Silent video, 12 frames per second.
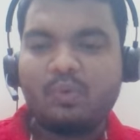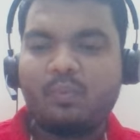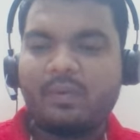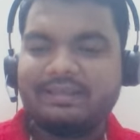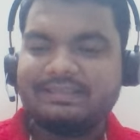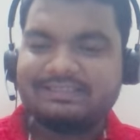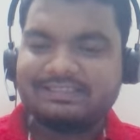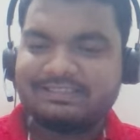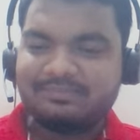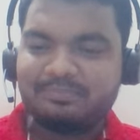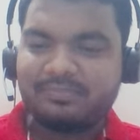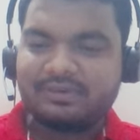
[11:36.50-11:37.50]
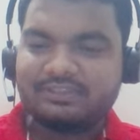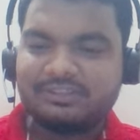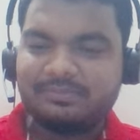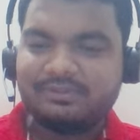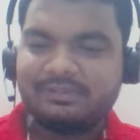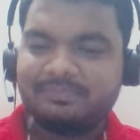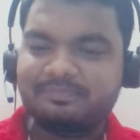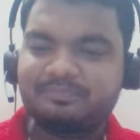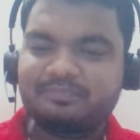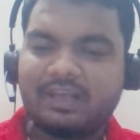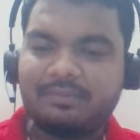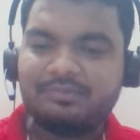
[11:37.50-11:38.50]
Why this is impossible?
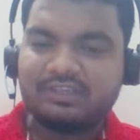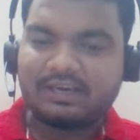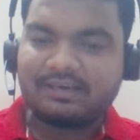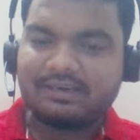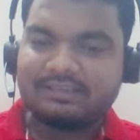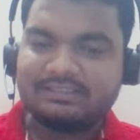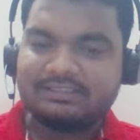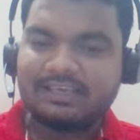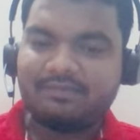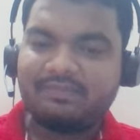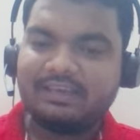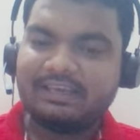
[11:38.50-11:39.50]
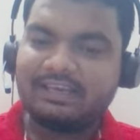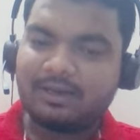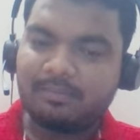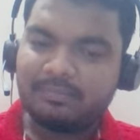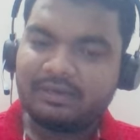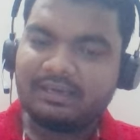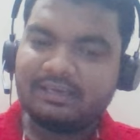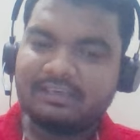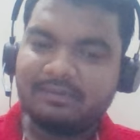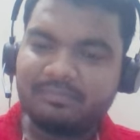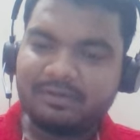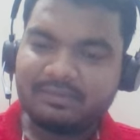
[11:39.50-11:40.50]
Abstract classes have incomplete
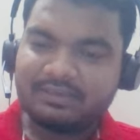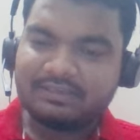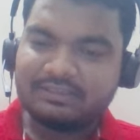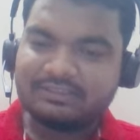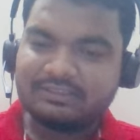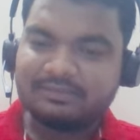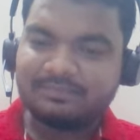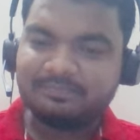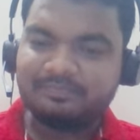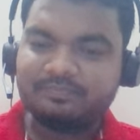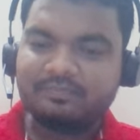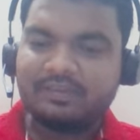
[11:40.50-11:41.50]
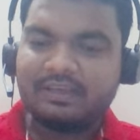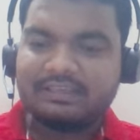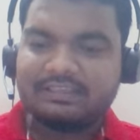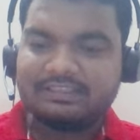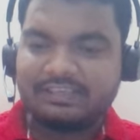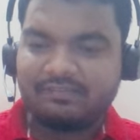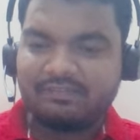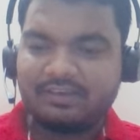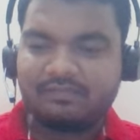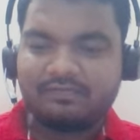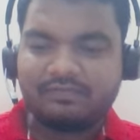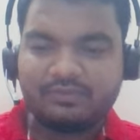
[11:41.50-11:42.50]
implementation.
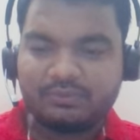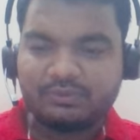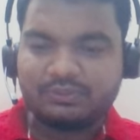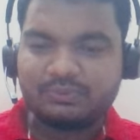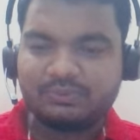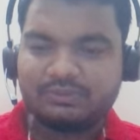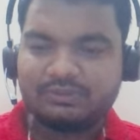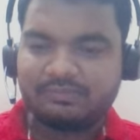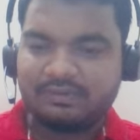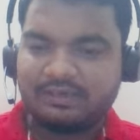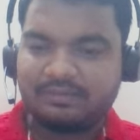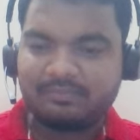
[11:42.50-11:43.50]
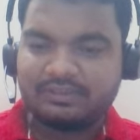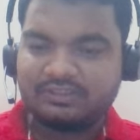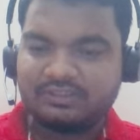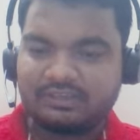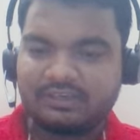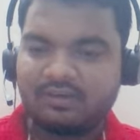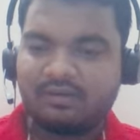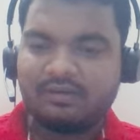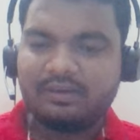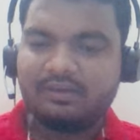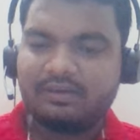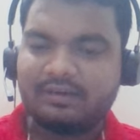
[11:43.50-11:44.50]
JVM, few issues being mentioned here,
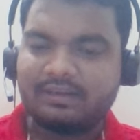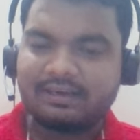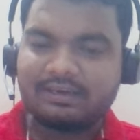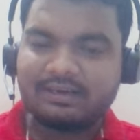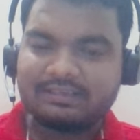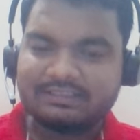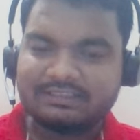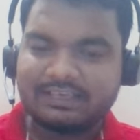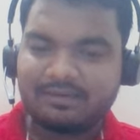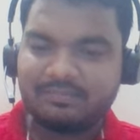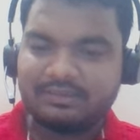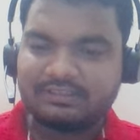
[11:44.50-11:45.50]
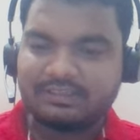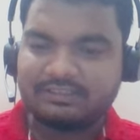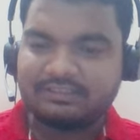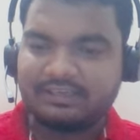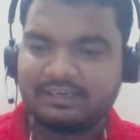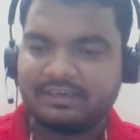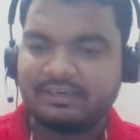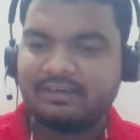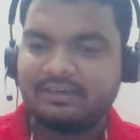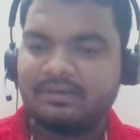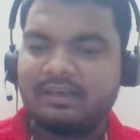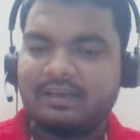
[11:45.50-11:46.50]
only concrete classes can be instantiated.
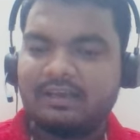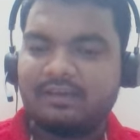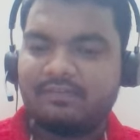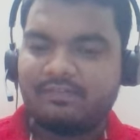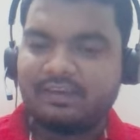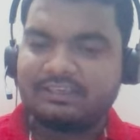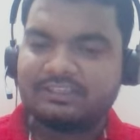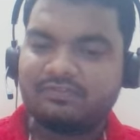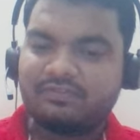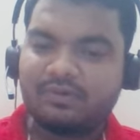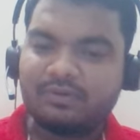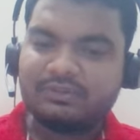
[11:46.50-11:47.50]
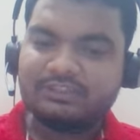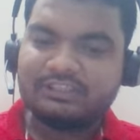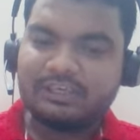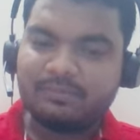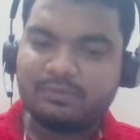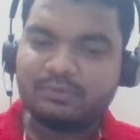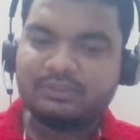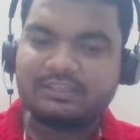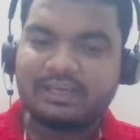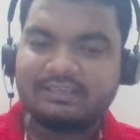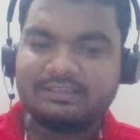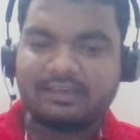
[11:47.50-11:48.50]
Reflection follows same rules
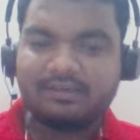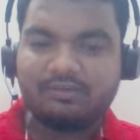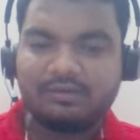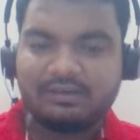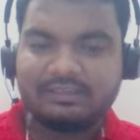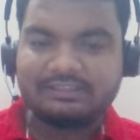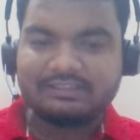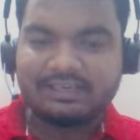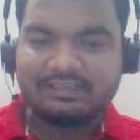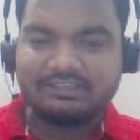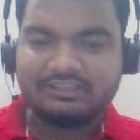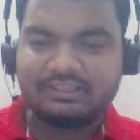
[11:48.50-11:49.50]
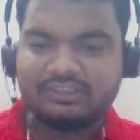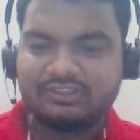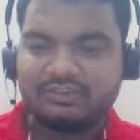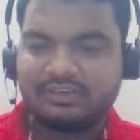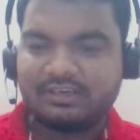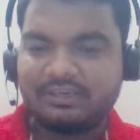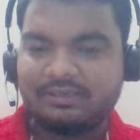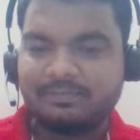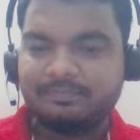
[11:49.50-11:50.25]
as regular instantiation, right?